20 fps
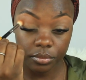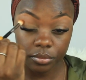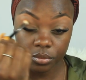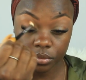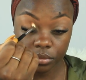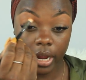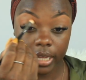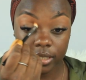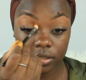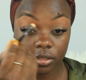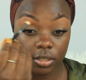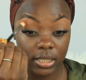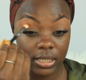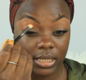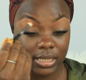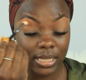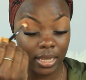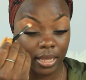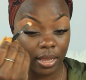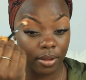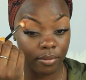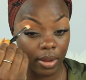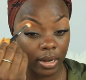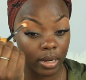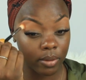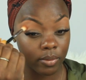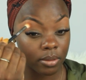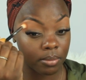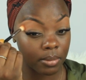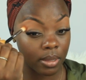All right, so this is a get
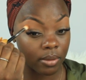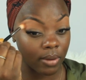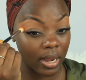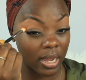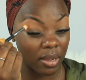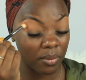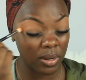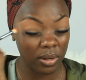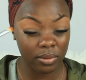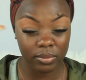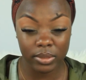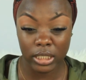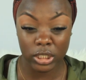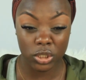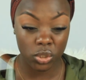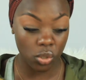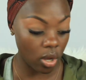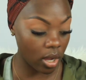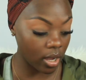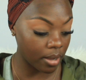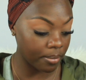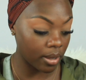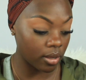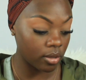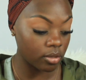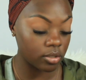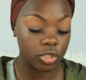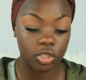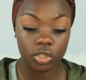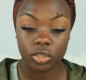ready with me, right? We don't really talk
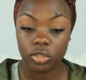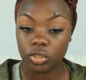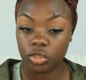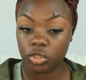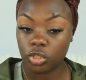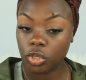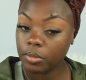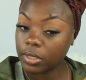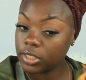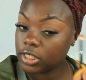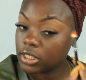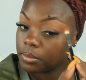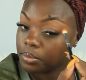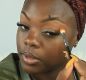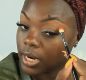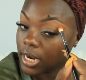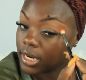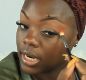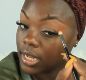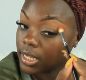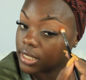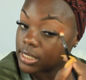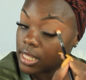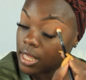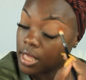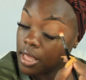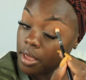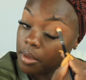about too much of the products